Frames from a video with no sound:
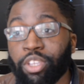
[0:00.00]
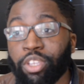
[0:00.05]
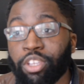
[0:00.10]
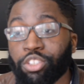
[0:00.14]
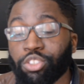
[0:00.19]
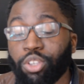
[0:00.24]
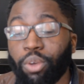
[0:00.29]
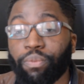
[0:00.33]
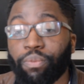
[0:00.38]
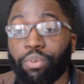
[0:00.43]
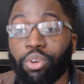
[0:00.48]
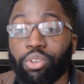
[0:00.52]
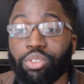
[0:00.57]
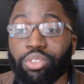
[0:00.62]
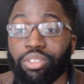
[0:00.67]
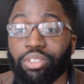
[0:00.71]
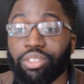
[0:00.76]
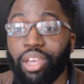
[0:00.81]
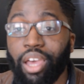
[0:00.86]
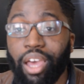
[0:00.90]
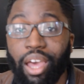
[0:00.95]
So
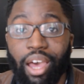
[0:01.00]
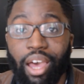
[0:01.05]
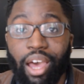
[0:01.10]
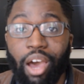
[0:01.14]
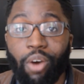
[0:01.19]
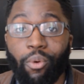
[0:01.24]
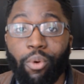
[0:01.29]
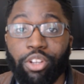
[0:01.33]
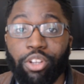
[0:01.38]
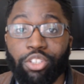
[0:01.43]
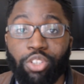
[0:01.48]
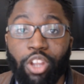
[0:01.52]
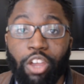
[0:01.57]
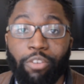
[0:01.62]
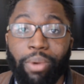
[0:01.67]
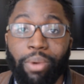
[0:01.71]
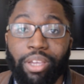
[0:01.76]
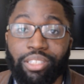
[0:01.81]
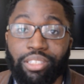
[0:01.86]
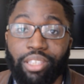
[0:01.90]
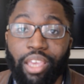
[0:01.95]
first, I want to start
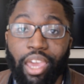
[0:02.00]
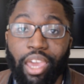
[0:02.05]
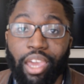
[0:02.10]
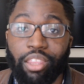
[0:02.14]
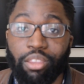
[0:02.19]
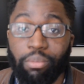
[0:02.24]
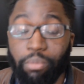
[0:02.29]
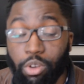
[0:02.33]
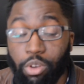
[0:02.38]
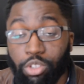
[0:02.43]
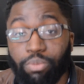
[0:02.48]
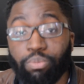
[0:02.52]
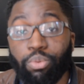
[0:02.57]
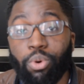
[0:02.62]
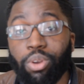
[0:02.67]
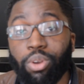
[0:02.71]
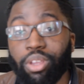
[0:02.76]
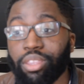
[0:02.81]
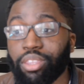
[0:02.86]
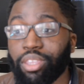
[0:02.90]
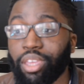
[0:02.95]
by saying the most
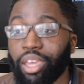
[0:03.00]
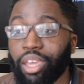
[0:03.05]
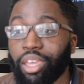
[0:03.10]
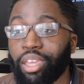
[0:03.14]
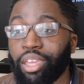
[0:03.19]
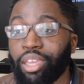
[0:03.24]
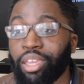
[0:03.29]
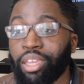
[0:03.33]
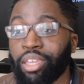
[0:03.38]
important thing